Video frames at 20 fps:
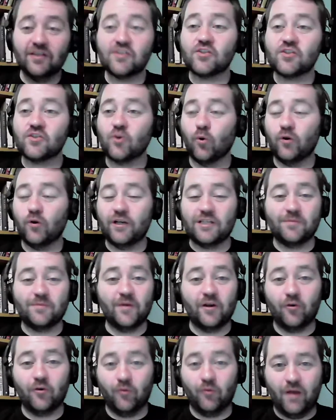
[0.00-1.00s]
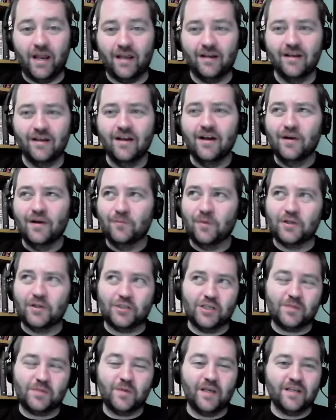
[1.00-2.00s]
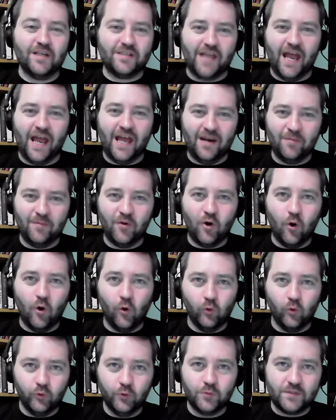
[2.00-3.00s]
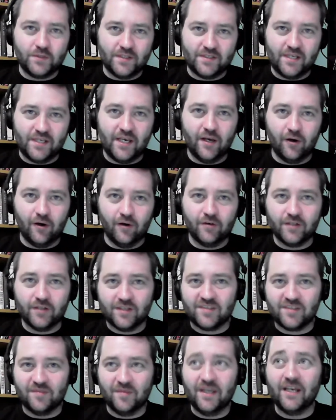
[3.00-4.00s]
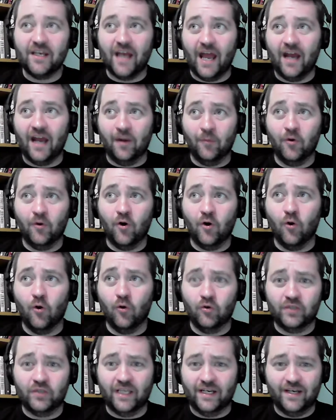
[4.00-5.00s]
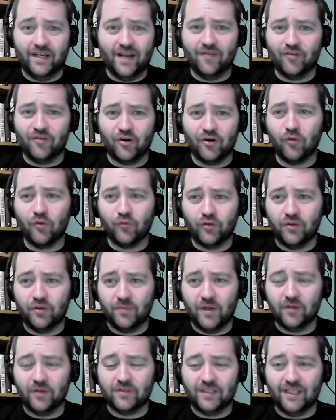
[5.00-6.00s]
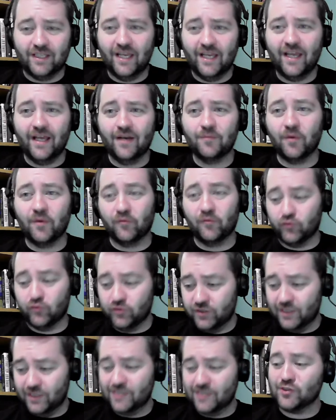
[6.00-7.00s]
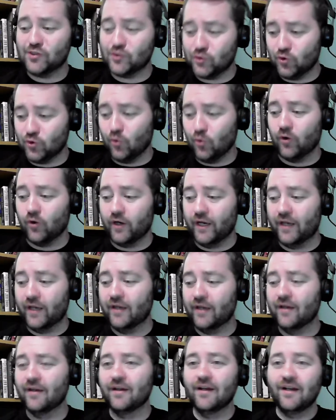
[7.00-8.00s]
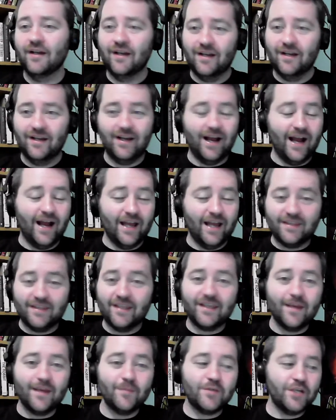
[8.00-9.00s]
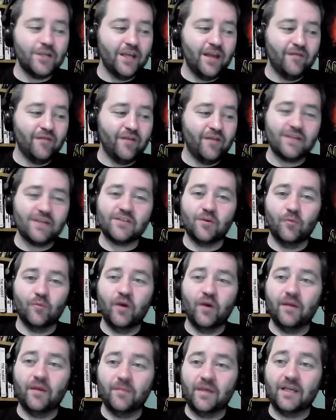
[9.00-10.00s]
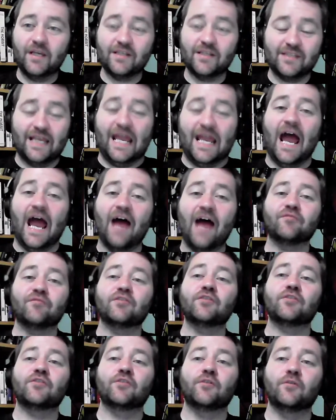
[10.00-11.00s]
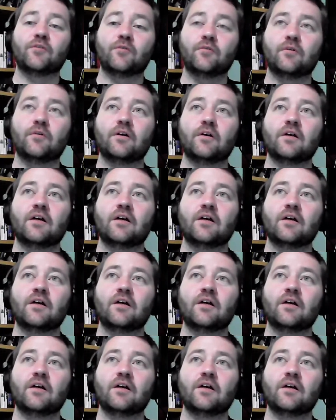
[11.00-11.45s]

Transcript: the story's been great, but just because Adam Cole loses here doesn't mean Adam Cole can never go for the belt again. But for this story, I think MJF has to win it because they have to